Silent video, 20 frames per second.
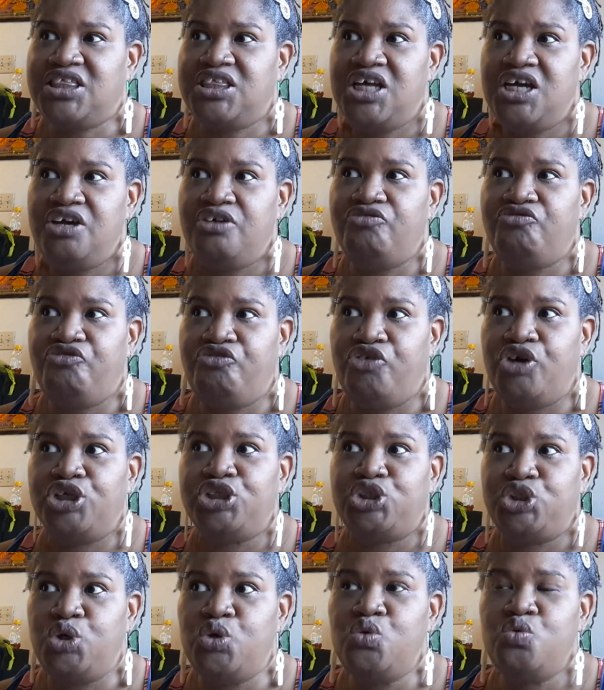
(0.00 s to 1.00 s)
think, for
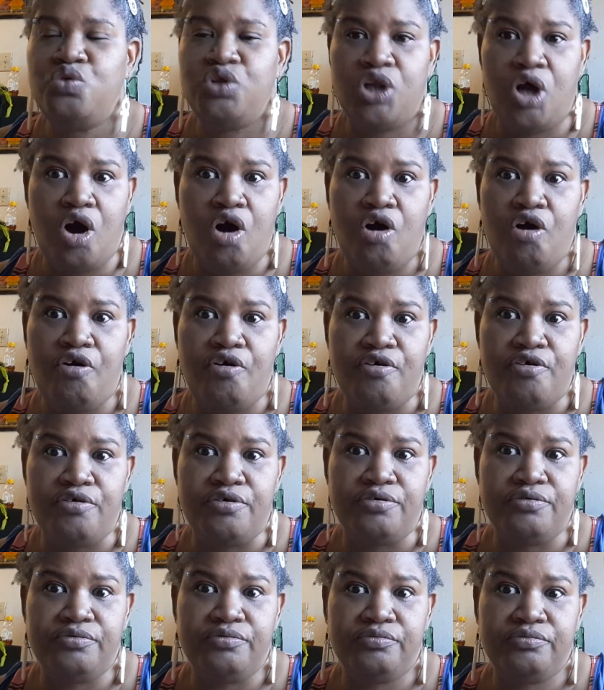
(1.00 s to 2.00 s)
too long.